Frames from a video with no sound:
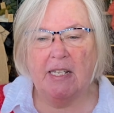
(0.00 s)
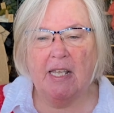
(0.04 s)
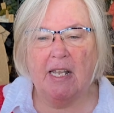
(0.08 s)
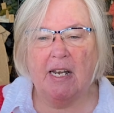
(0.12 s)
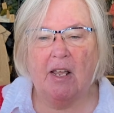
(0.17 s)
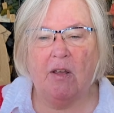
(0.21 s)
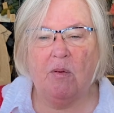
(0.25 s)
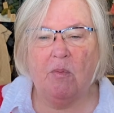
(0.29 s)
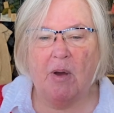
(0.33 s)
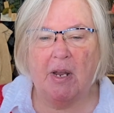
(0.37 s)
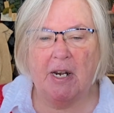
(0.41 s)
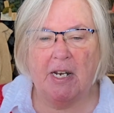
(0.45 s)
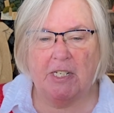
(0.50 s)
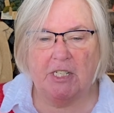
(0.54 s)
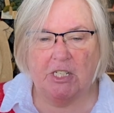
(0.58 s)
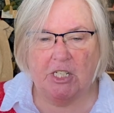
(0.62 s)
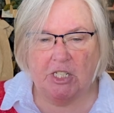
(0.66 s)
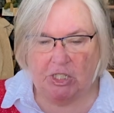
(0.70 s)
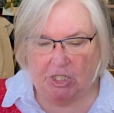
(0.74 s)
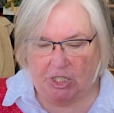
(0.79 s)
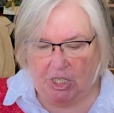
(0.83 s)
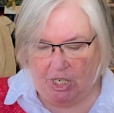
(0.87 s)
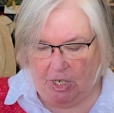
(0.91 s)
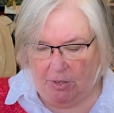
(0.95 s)
that I wanted to
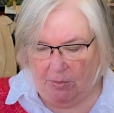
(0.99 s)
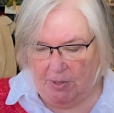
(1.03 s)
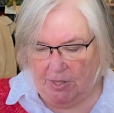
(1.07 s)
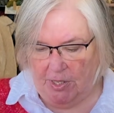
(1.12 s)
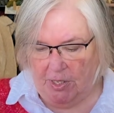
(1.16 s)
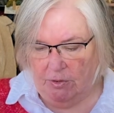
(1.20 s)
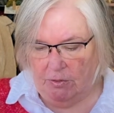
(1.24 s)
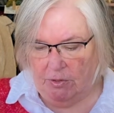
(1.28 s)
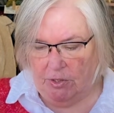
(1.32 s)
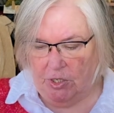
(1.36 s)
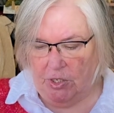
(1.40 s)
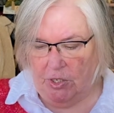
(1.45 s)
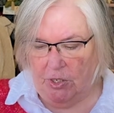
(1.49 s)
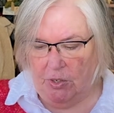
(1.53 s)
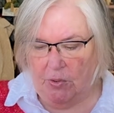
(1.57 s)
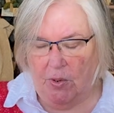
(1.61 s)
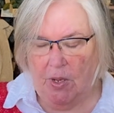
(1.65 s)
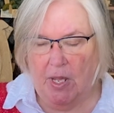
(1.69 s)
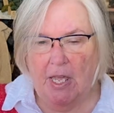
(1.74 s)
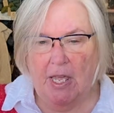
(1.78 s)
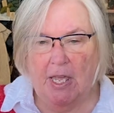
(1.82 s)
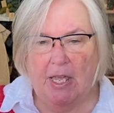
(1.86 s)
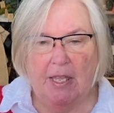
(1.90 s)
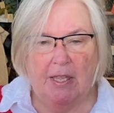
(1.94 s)
share with you too.
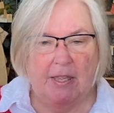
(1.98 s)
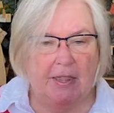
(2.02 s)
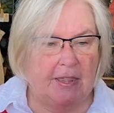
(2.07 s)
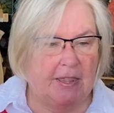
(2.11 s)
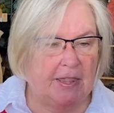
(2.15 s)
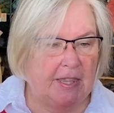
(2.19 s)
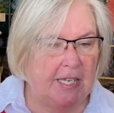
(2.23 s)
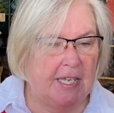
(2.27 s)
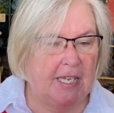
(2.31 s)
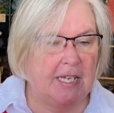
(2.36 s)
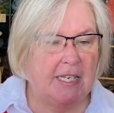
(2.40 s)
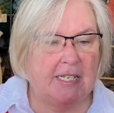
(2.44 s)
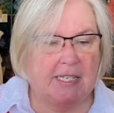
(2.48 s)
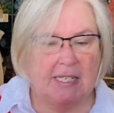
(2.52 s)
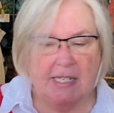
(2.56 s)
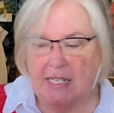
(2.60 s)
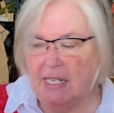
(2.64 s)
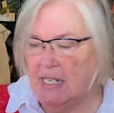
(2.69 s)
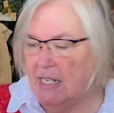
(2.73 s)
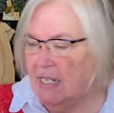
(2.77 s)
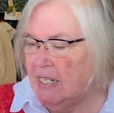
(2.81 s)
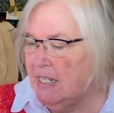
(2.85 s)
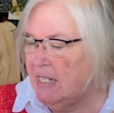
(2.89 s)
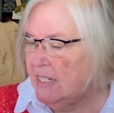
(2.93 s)
This
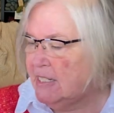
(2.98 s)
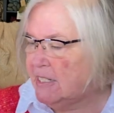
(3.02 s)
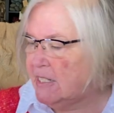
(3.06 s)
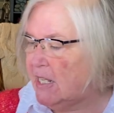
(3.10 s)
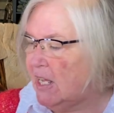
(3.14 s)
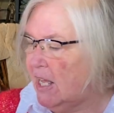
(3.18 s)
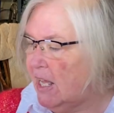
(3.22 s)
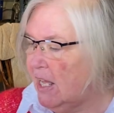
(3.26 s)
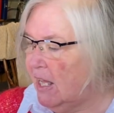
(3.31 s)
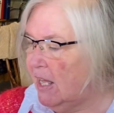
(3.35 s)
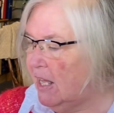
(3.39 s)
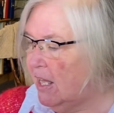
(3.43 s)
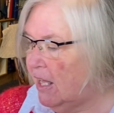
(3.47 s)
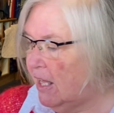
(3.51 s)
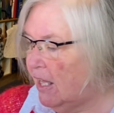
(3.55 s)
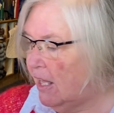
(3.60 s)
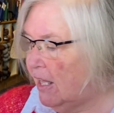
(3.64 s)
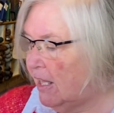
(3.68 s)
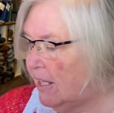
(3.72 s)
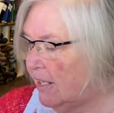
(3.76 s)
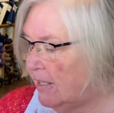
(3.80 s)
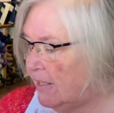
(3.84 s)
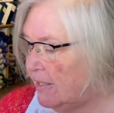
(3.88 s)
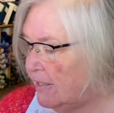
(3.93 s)
is
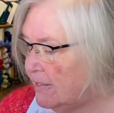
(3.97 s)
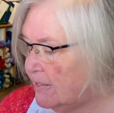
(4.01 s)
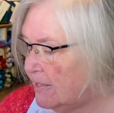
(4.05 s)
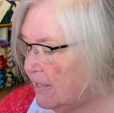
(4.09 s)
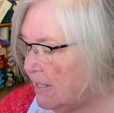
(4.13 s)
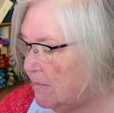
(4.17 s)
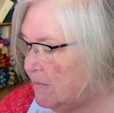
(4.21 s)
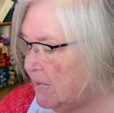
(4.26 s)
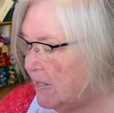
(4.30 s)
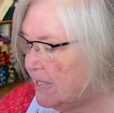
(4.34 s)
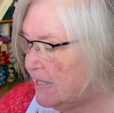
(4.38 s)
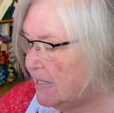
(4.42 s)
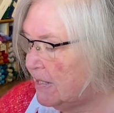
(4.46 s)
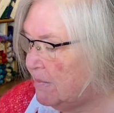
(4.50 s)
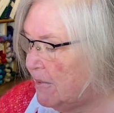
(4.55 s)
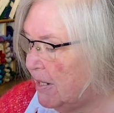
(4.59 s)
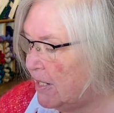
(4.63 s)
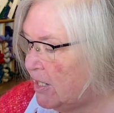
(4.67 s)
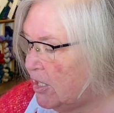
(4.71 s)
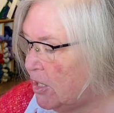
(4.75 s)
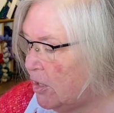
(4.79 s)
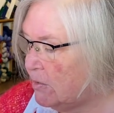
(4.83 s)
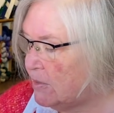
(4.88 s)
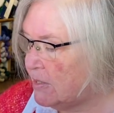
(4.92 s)
called, let me see my
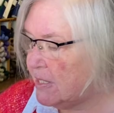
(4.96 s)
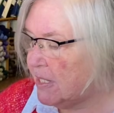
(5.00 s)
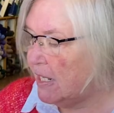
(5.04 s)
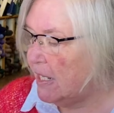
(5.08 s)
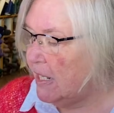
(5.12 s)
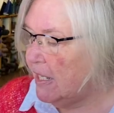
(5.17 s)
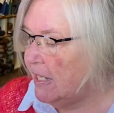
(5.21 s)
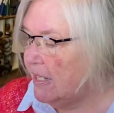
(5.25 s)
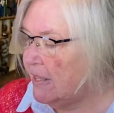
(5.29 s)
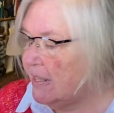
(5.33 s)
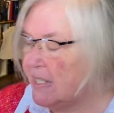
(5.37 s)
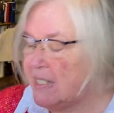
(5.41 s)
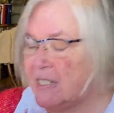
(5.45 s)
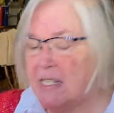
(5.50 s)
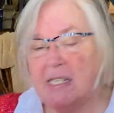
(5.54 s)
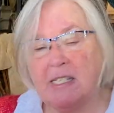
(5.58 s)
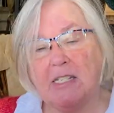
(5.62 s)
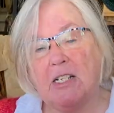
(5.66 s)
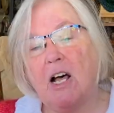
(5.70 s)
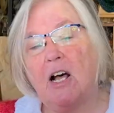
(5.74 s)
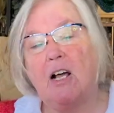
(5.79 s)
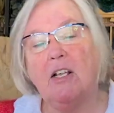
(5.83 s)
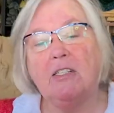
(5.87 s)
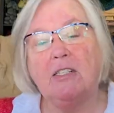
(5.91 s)
notes. This is
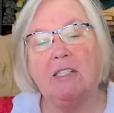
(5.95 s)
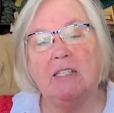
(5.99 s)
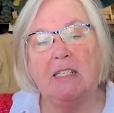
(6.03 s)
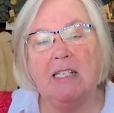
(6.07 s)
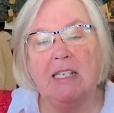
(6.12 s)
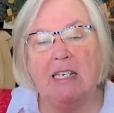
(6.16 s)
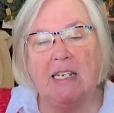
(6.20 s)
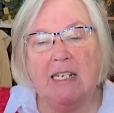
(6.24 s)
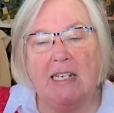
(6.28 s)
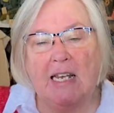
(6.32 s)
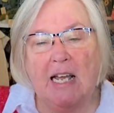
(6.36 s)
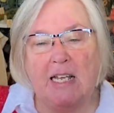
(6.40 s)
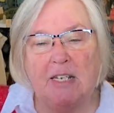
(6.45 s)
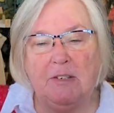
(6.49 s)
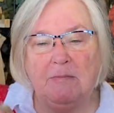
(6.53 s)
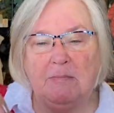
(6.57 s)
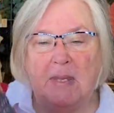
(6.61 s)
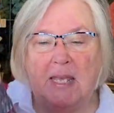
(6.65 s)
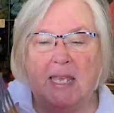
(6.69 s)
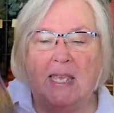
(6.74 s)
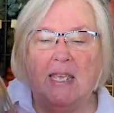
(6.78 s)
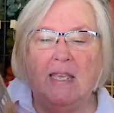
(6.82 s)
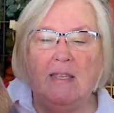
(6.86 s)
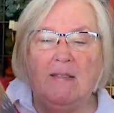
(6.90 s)
called Lean On
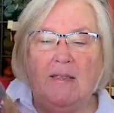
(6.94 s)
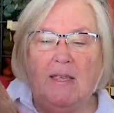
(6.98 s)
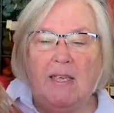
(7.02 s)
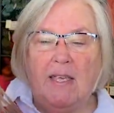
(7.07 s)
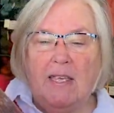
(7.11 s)
Me,